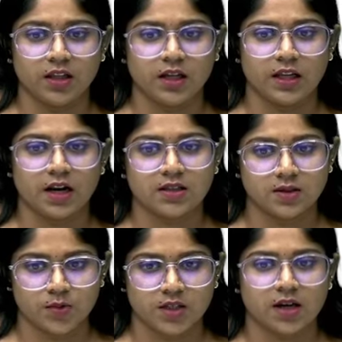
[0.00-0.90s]
the
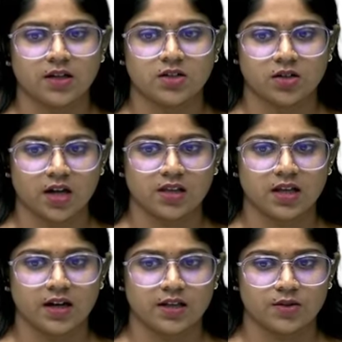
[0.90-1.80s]
Iran's missile
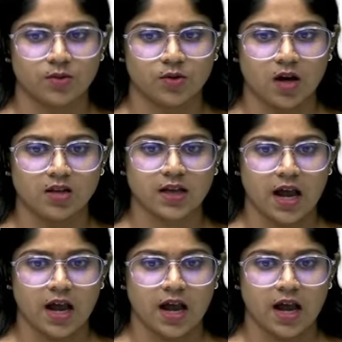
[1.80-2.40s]
strikes and Hezbollah's